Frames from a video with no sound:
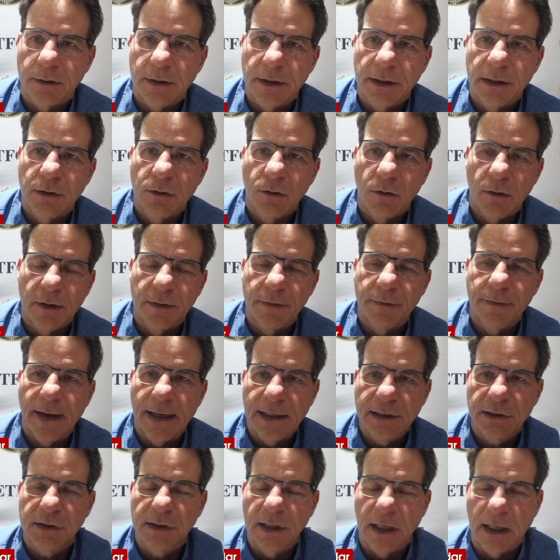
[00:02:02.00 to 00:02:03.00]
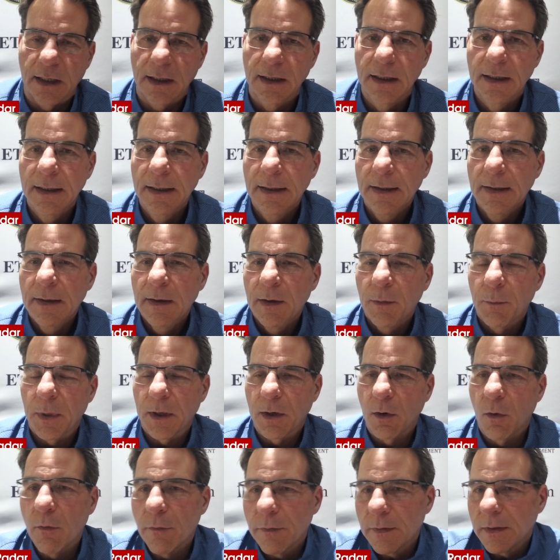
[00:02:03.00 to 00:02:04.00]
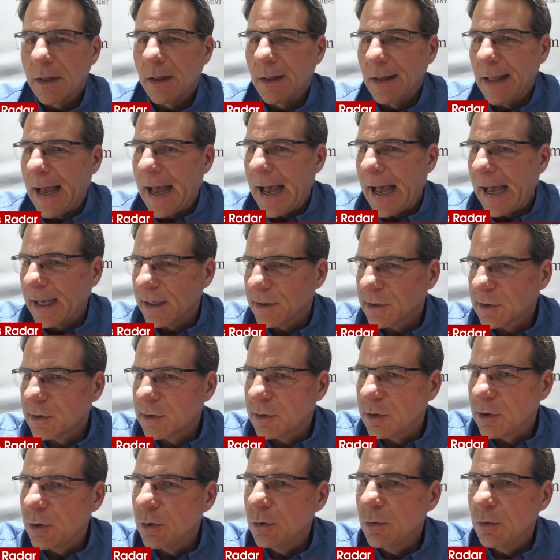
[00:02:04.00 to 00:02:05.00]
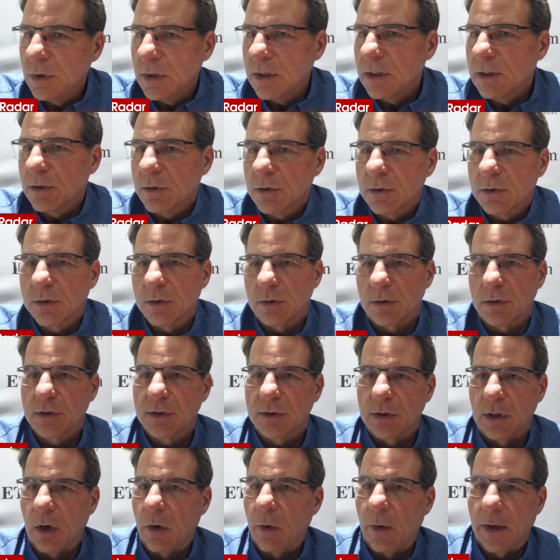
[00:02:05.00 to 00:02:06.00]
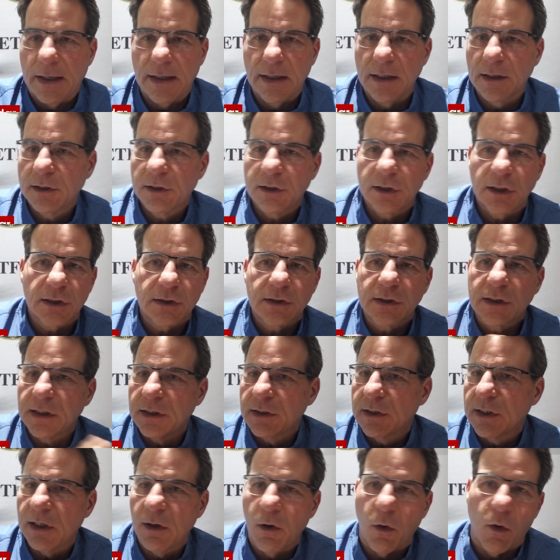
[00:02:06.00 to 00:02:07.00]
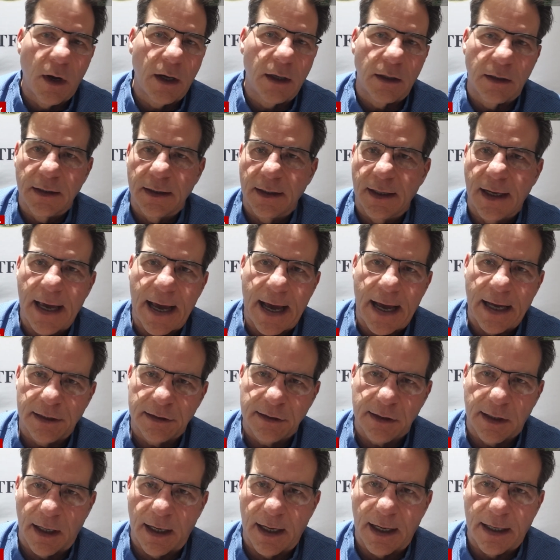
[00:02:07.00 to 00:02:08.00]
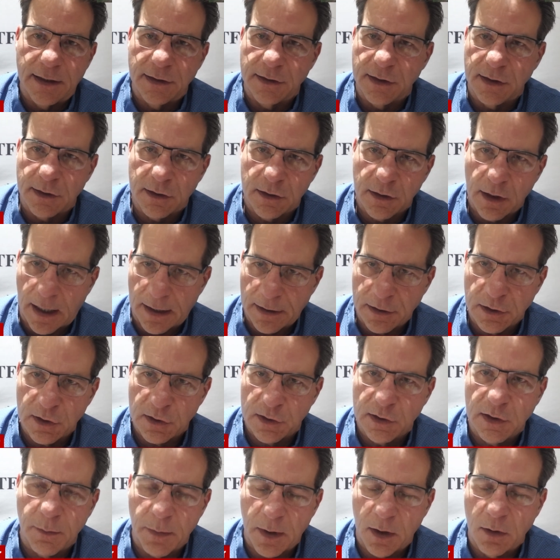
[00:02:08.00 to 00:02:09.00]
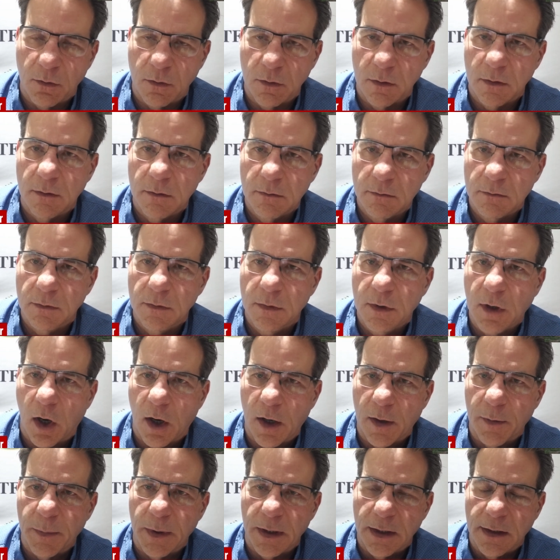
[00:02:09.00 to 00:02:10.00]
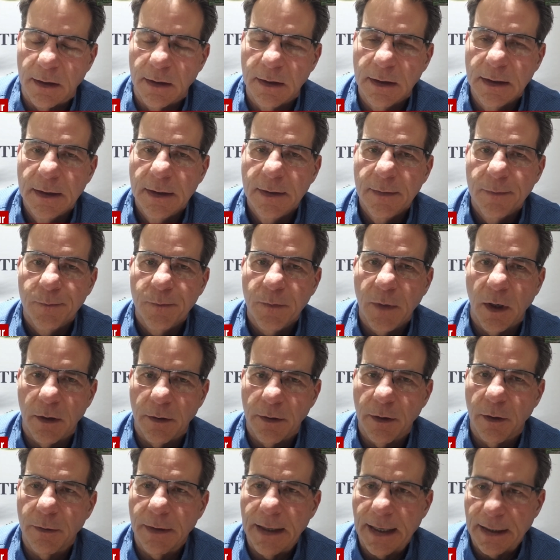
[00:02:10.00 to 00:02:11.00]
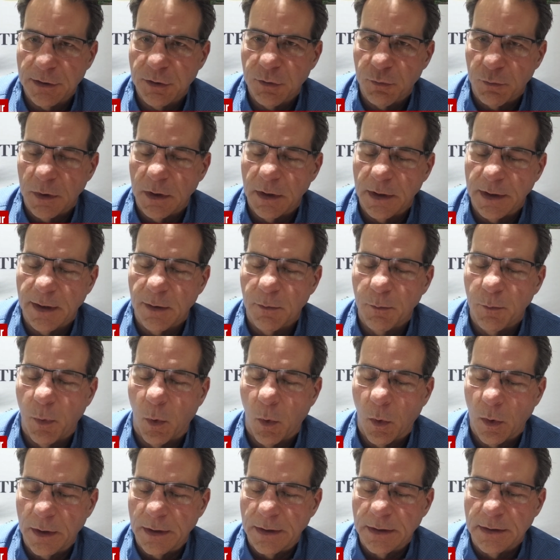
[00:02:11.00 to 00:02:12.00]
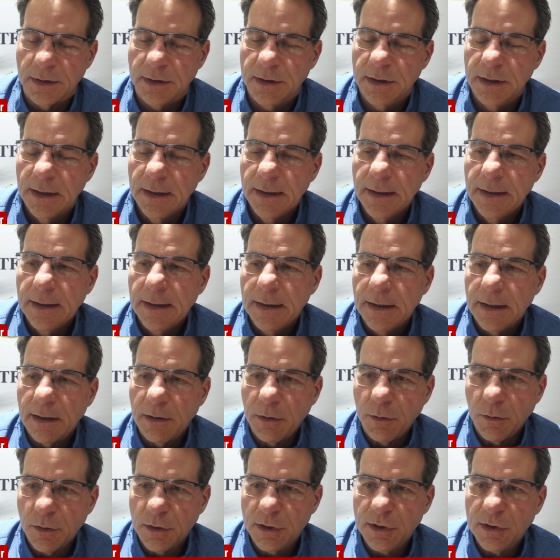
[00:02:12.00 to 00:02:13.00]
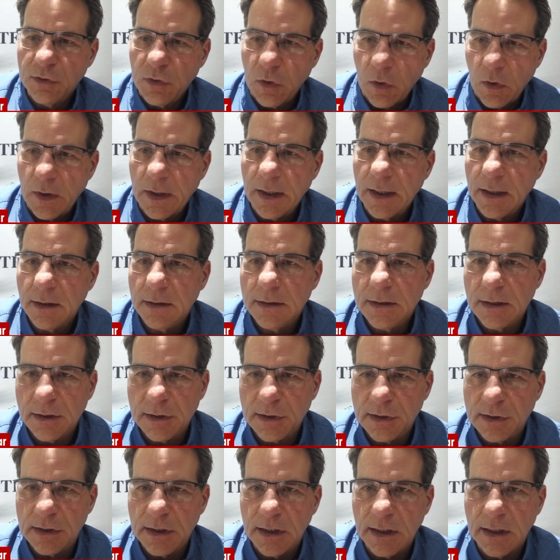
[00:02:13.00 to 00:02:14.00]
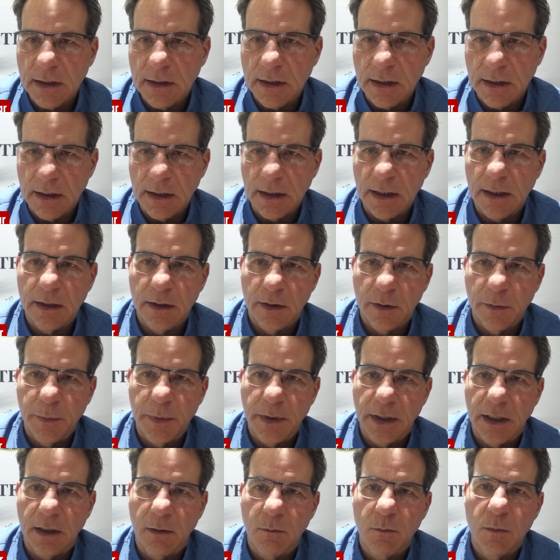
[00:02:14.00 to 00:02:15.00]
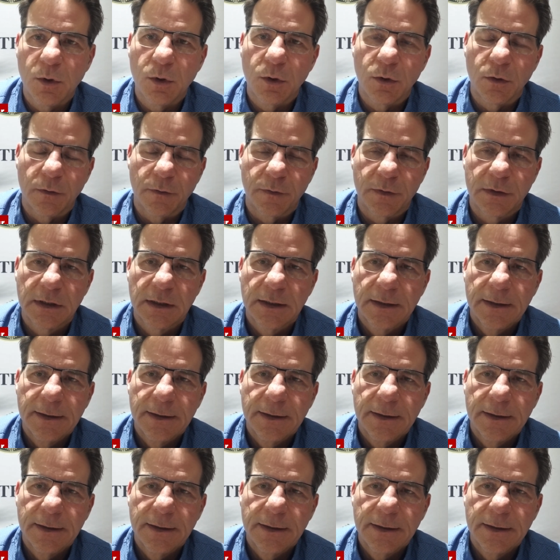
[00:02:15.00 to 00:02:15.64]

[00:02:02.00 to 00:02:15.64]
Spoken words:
in your investing. But over the last 2 years or so, and this just isn't oil and gas, guys, it's not just about carbon, although that's really important. You're starting to see the needle being moved.